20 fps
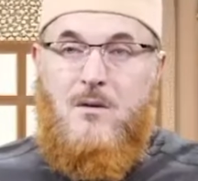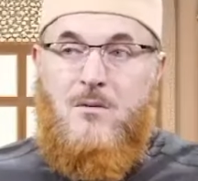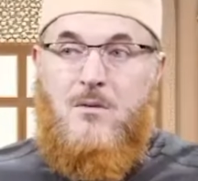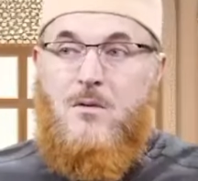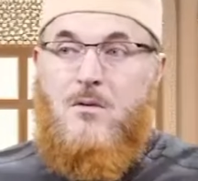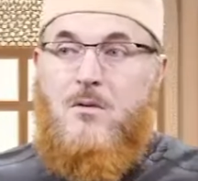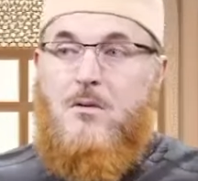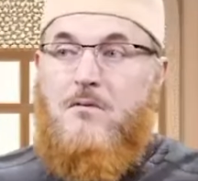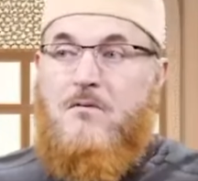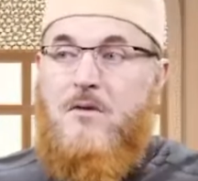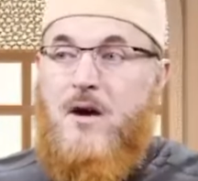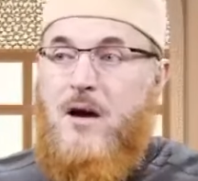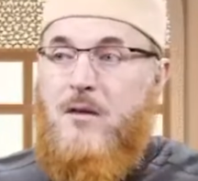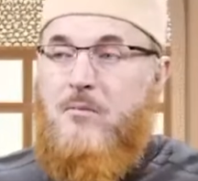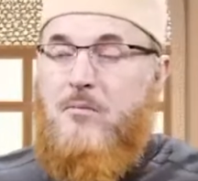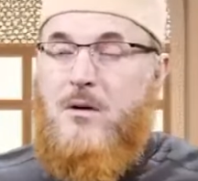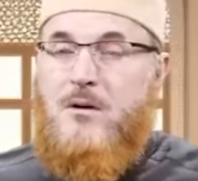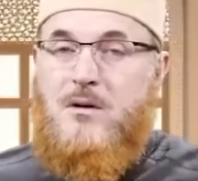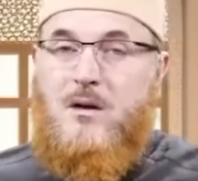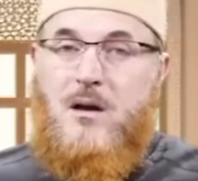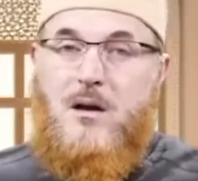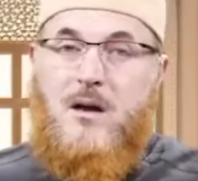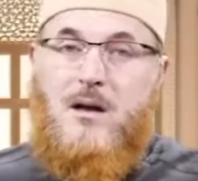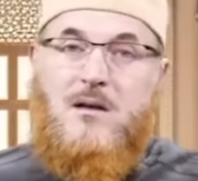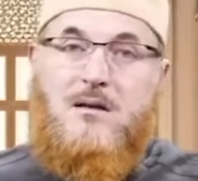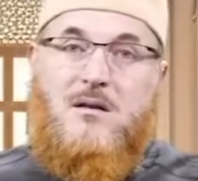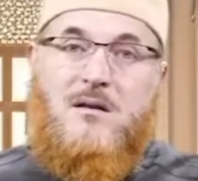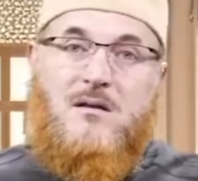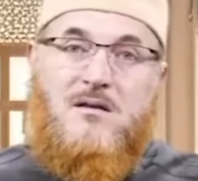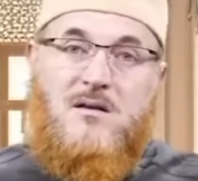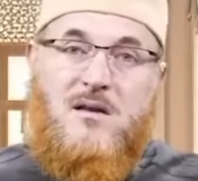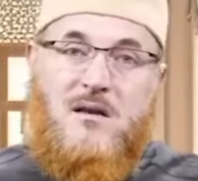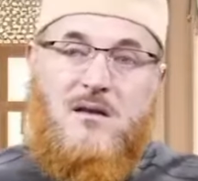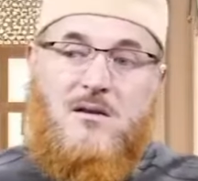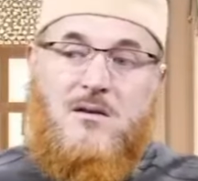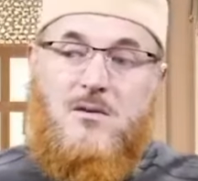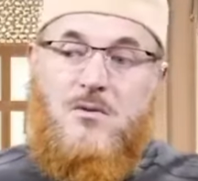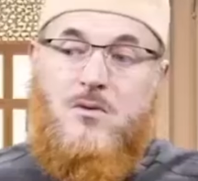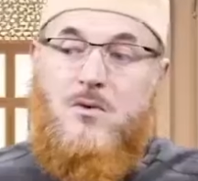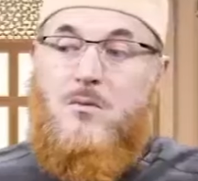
Nor of five, but Allah is their sixth.